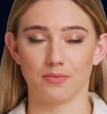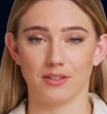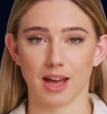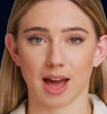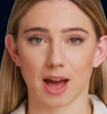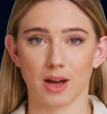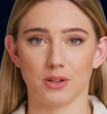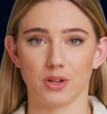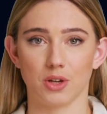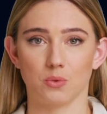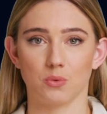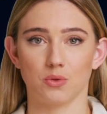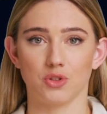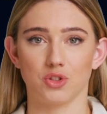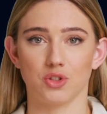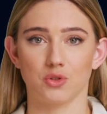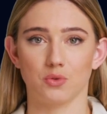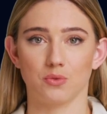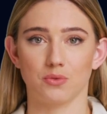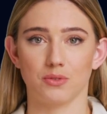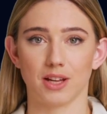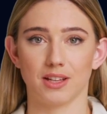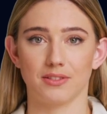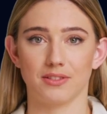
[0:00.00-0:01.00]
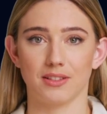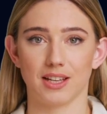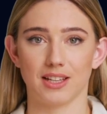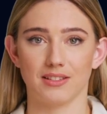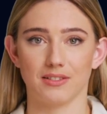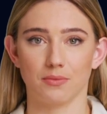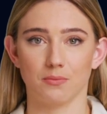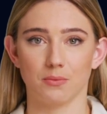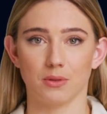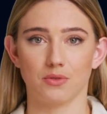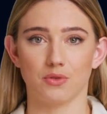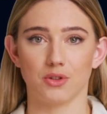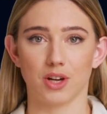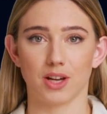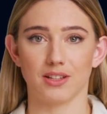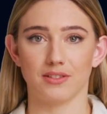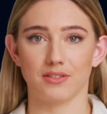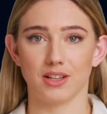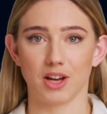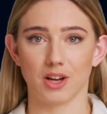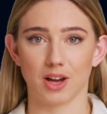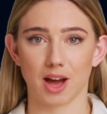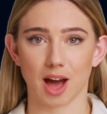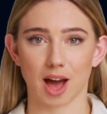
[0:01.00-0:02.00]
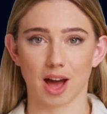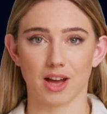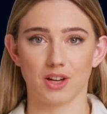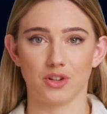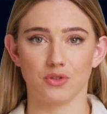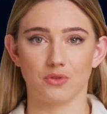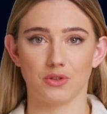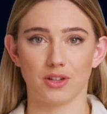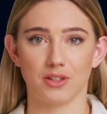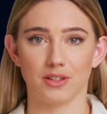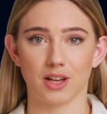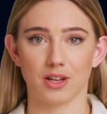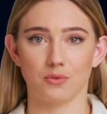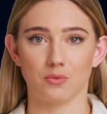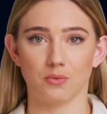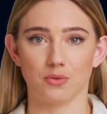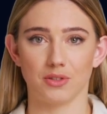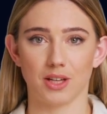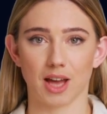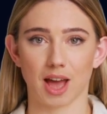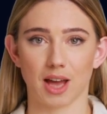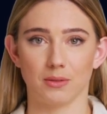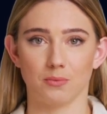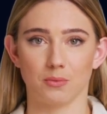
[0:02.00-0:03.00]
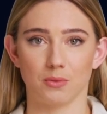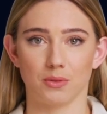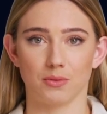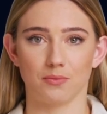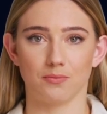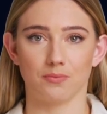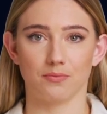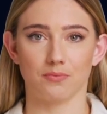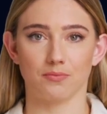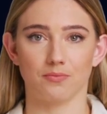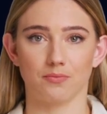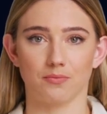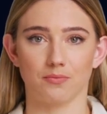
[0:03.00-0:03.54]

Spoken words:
How do you ensure that test metrics are accurate and reliable?